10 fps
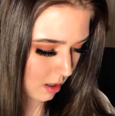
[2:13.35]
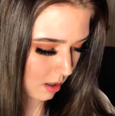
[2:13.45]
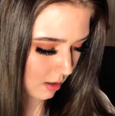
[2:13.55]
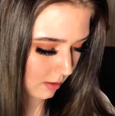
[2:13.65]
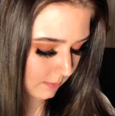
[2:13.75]

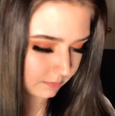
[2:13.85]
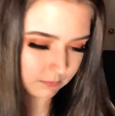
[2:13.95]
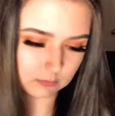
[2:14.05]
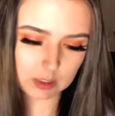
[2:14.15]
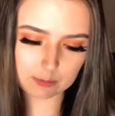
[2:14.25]

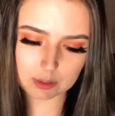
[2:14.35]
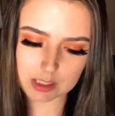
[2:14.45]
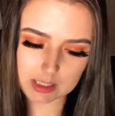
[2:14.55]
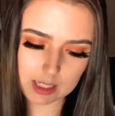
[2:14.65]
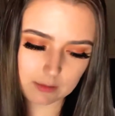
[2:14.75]
I'm
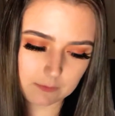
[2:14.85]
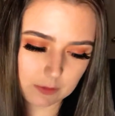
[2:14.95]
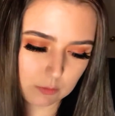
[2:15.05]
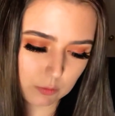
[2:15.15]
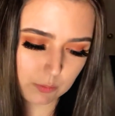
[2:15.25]
gonna take a
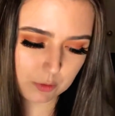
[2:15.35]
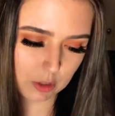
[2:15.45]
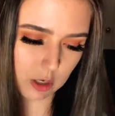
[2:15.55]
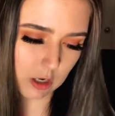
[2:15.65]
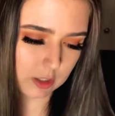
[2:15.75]
few more
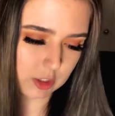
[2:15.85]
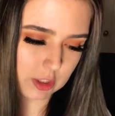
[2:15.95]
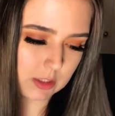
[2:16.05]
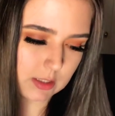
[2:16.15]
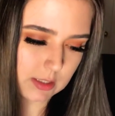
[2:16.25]

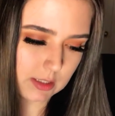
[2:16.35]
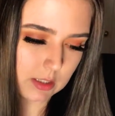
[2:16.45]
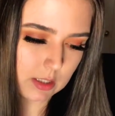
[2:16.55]
precautions